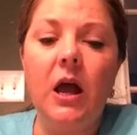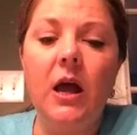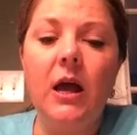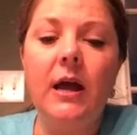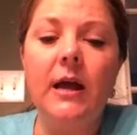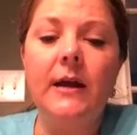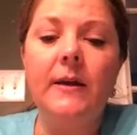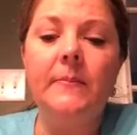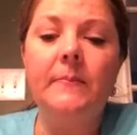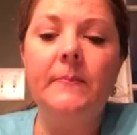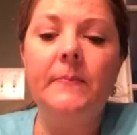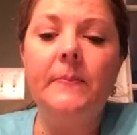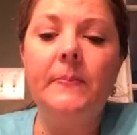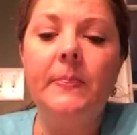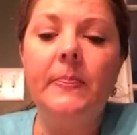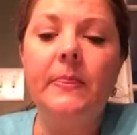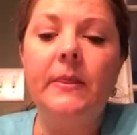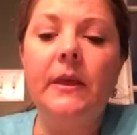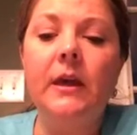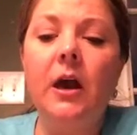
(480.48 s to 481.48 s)

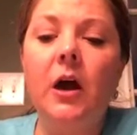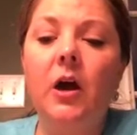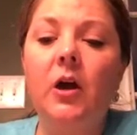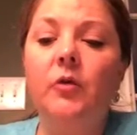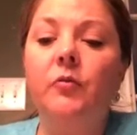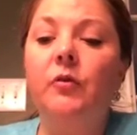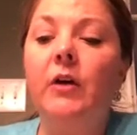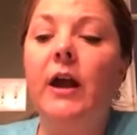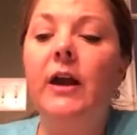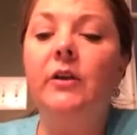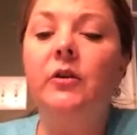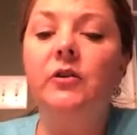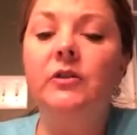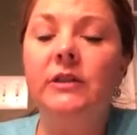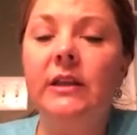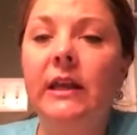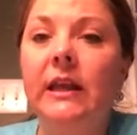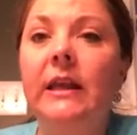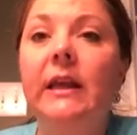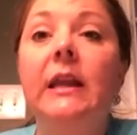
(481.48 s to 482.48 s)
called
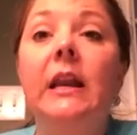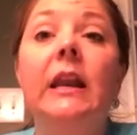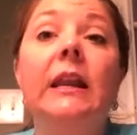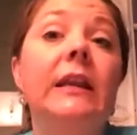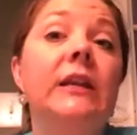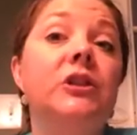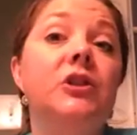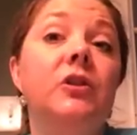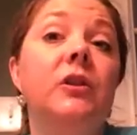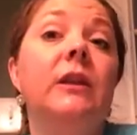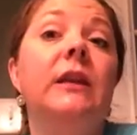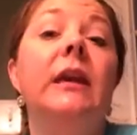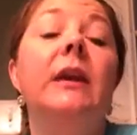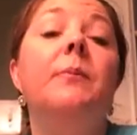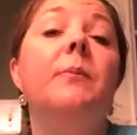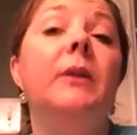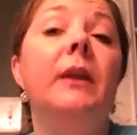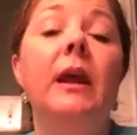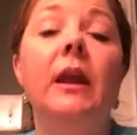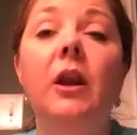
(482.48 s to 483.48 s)
Writer's Ink, and I need you to
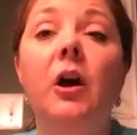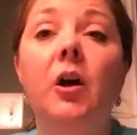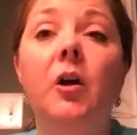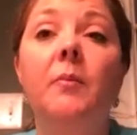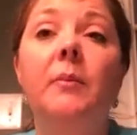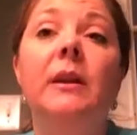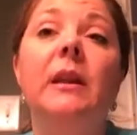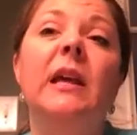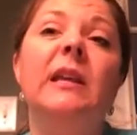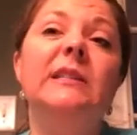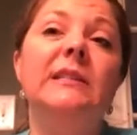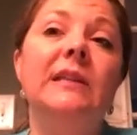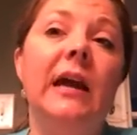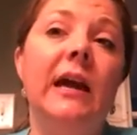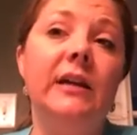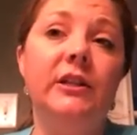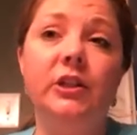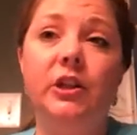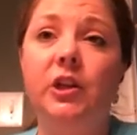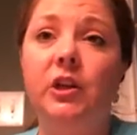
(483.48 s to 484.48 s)
keep it at home unless I
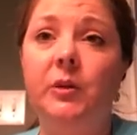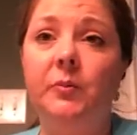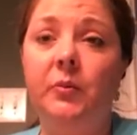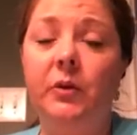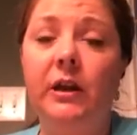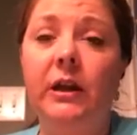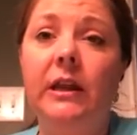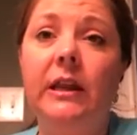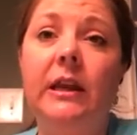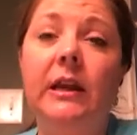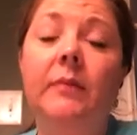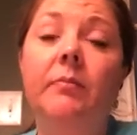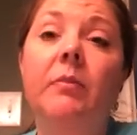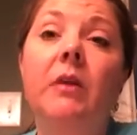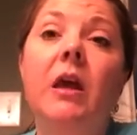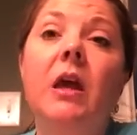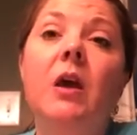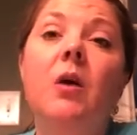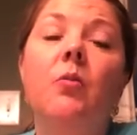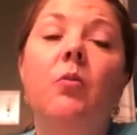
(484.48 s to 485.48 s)
ask you to bring it in.
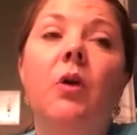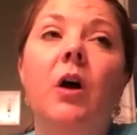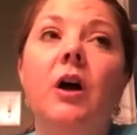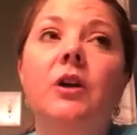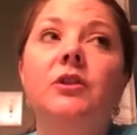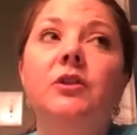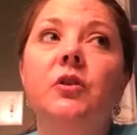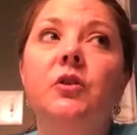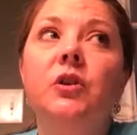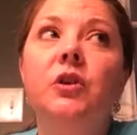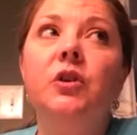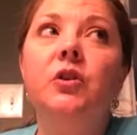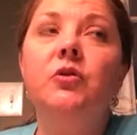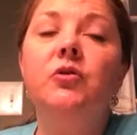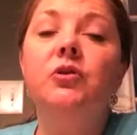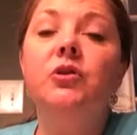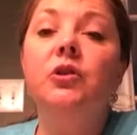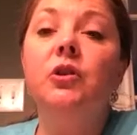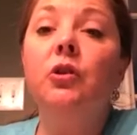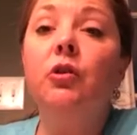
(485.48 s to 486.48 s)
We'll also
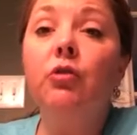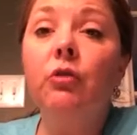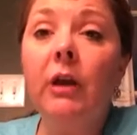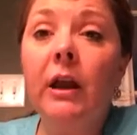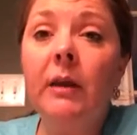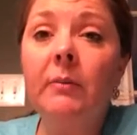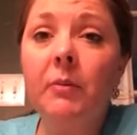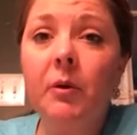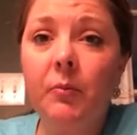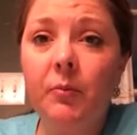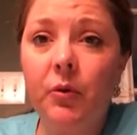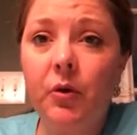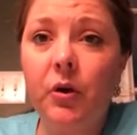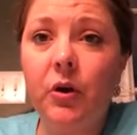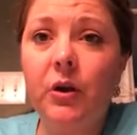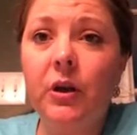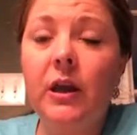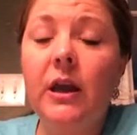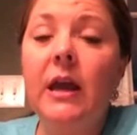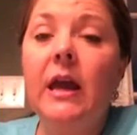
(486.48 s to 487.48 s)
use your grammar
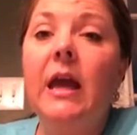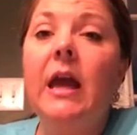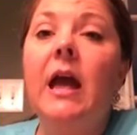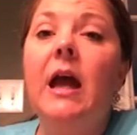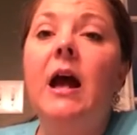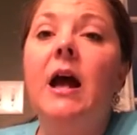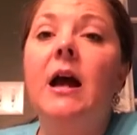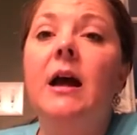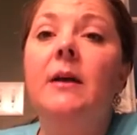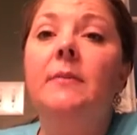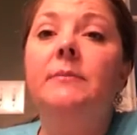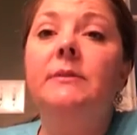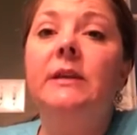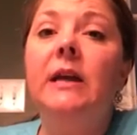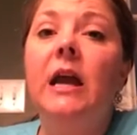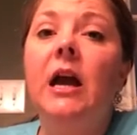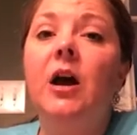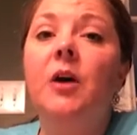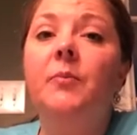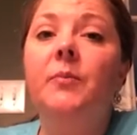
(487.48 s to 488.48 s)
book to
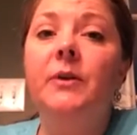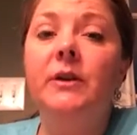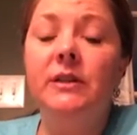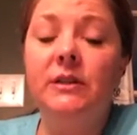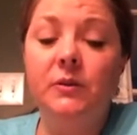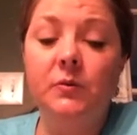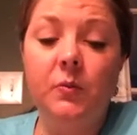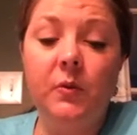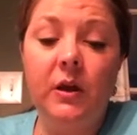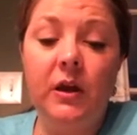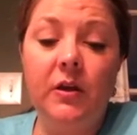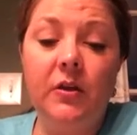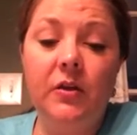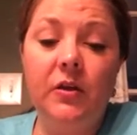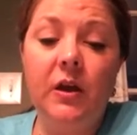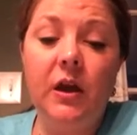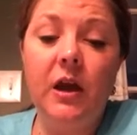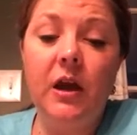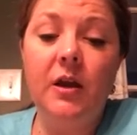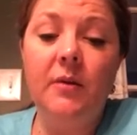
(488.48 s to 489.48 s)
help us
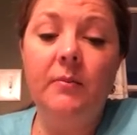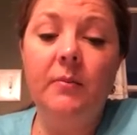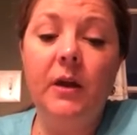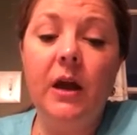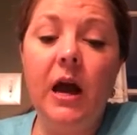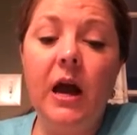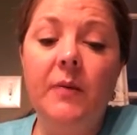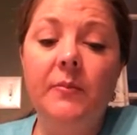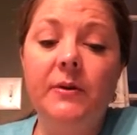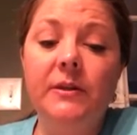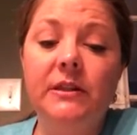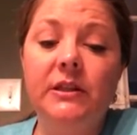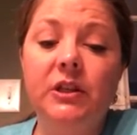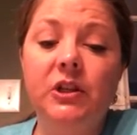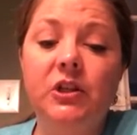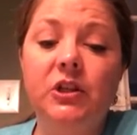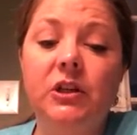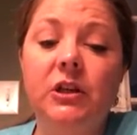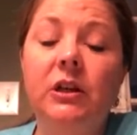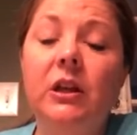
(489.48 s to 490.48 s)
with
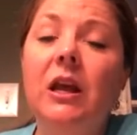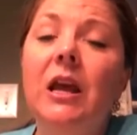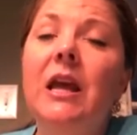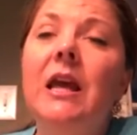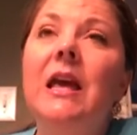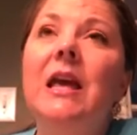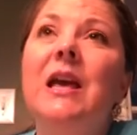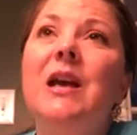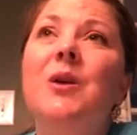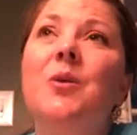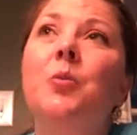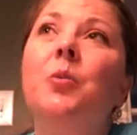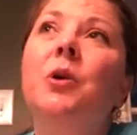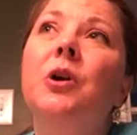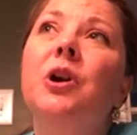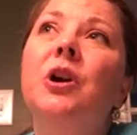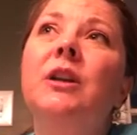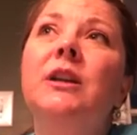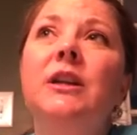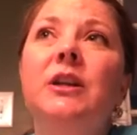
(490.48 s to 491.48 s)
composition.
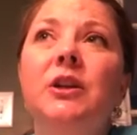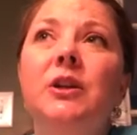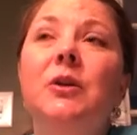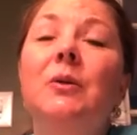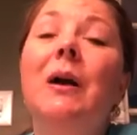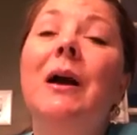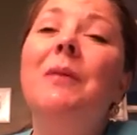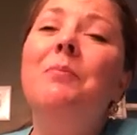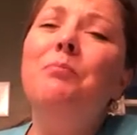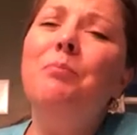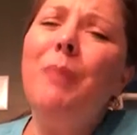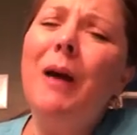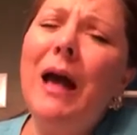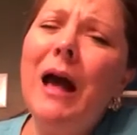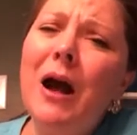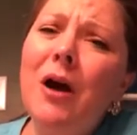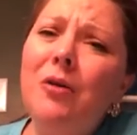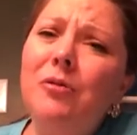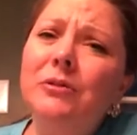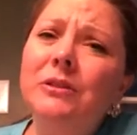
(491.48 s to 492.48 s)
We're going to do
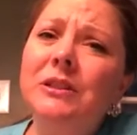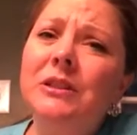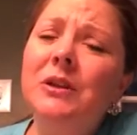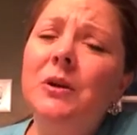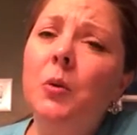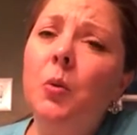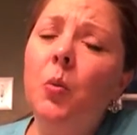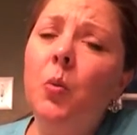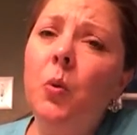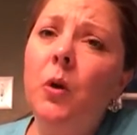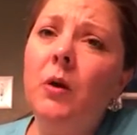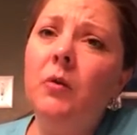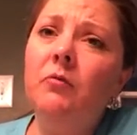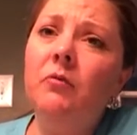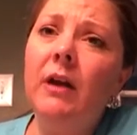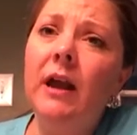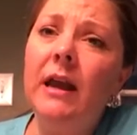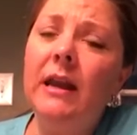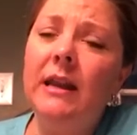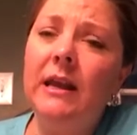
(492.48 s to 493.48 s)
about one
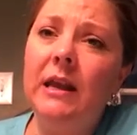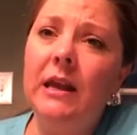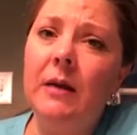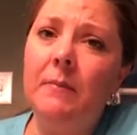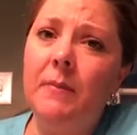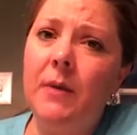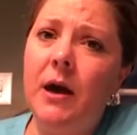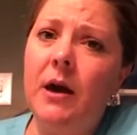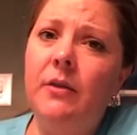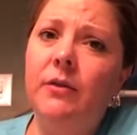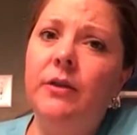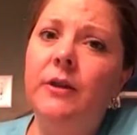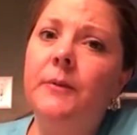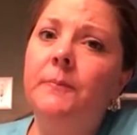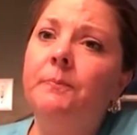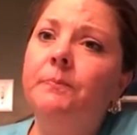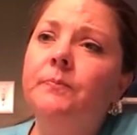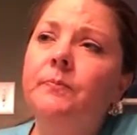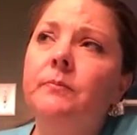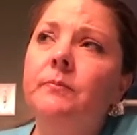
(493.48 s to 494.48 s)
writing a month.